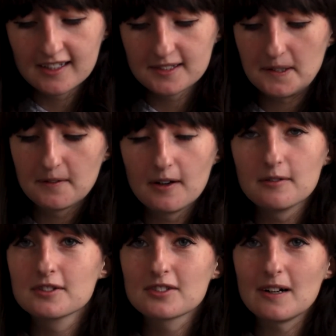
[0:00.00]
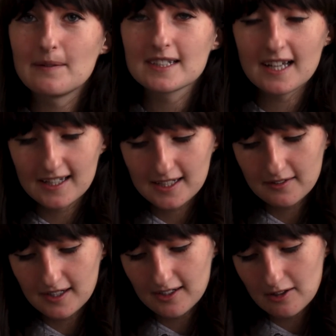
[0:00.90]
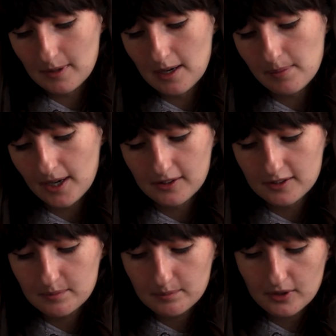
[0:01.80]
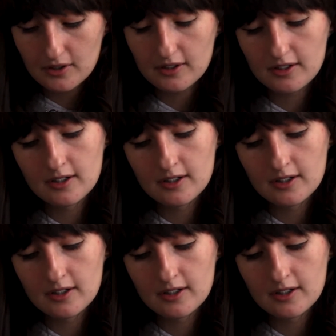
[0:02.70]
So I will start by telling you a little bit about this book.